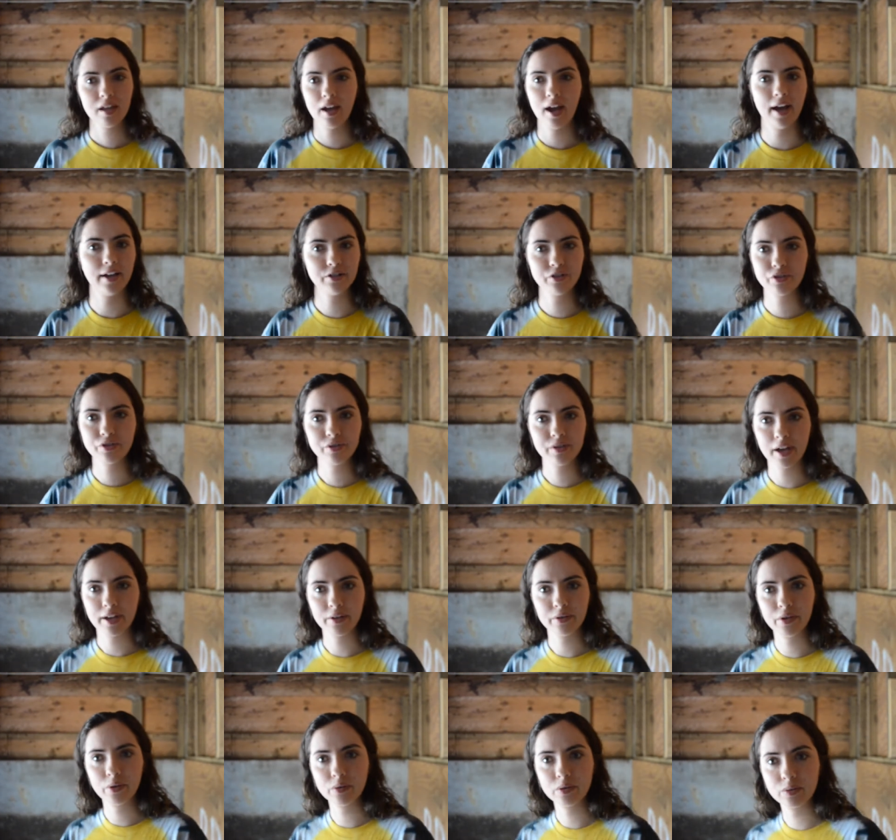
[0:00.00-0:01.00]
I just, I
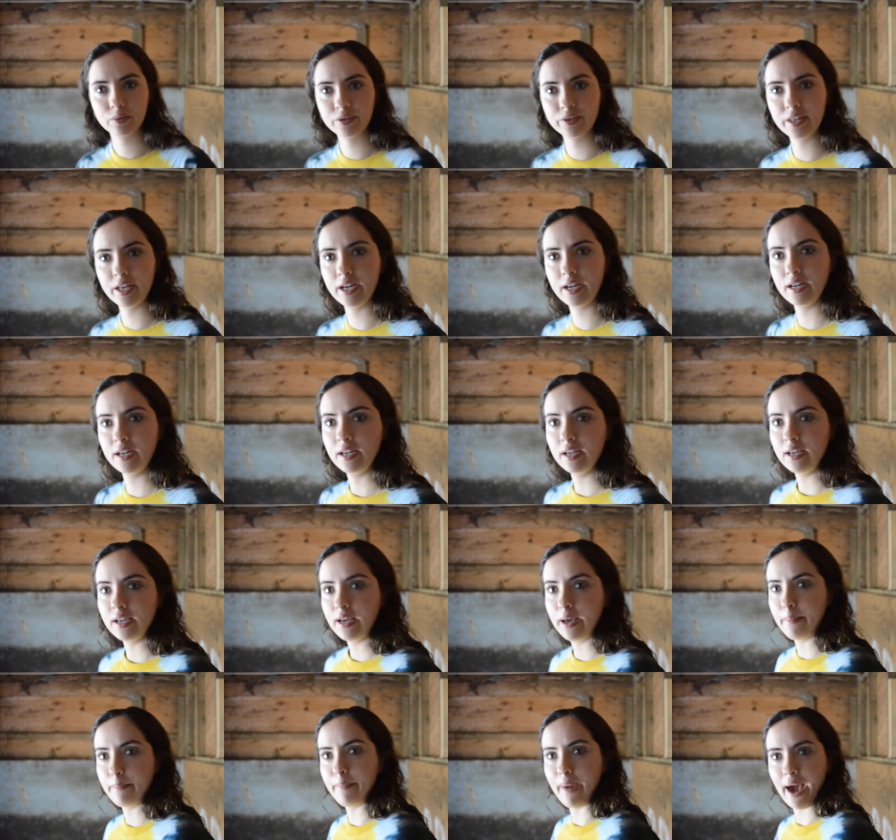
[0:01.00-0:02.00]
don't know what's with the
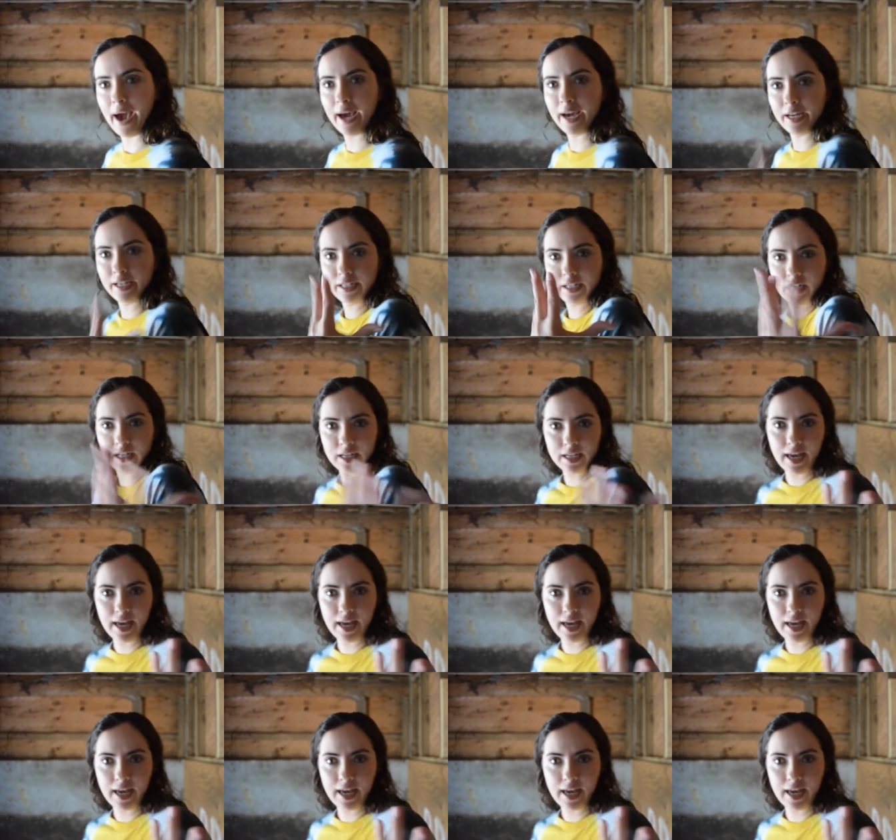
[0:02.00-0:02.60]
bad